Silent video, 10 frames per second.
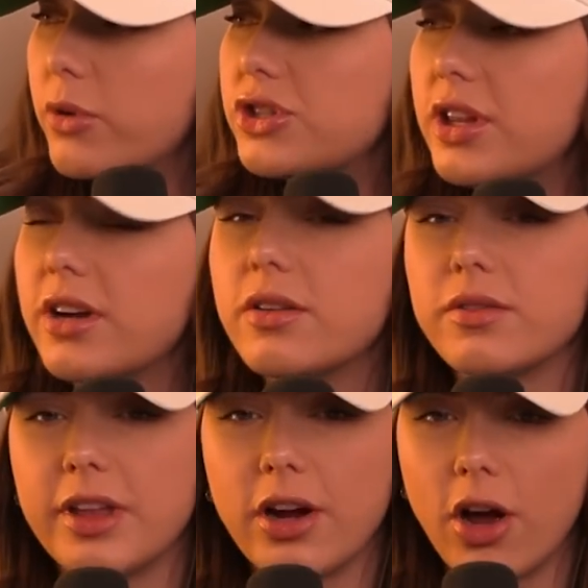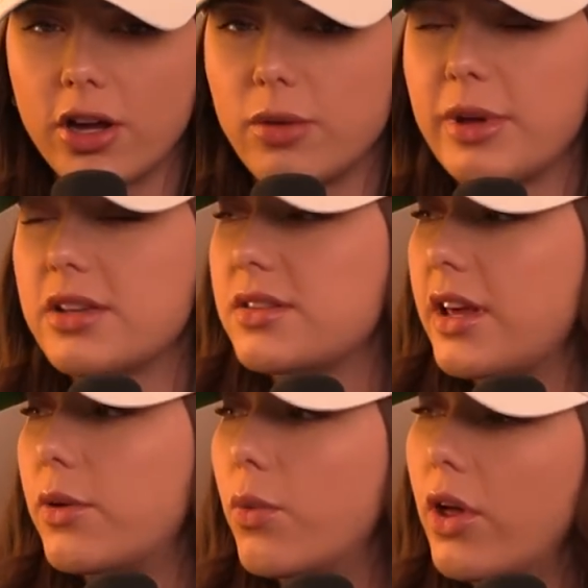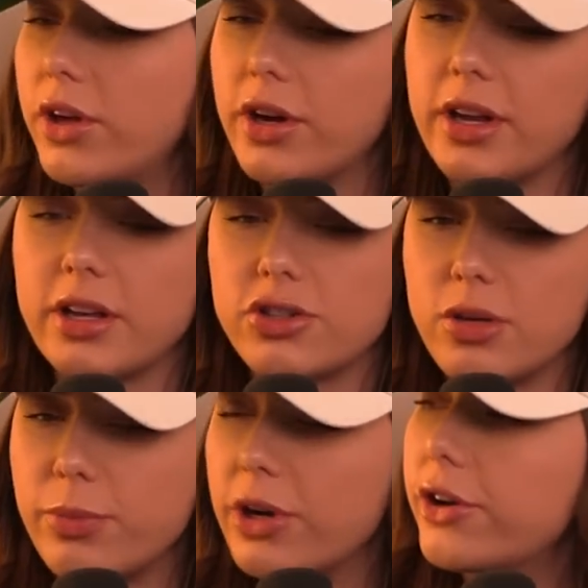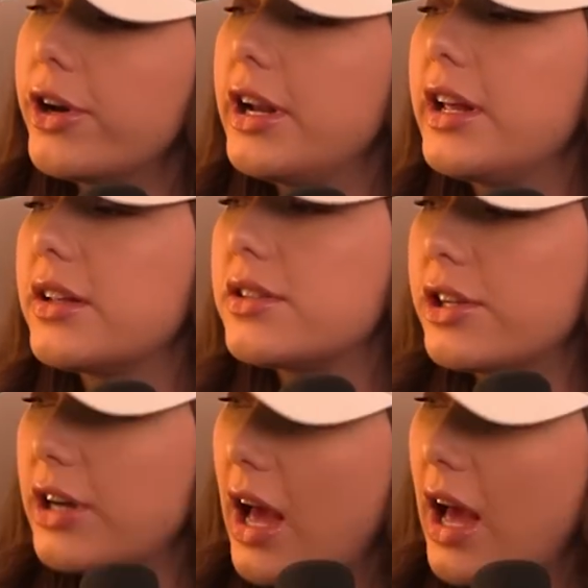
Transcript: which their argument is like, well, you're getting cheaper ingredients, you're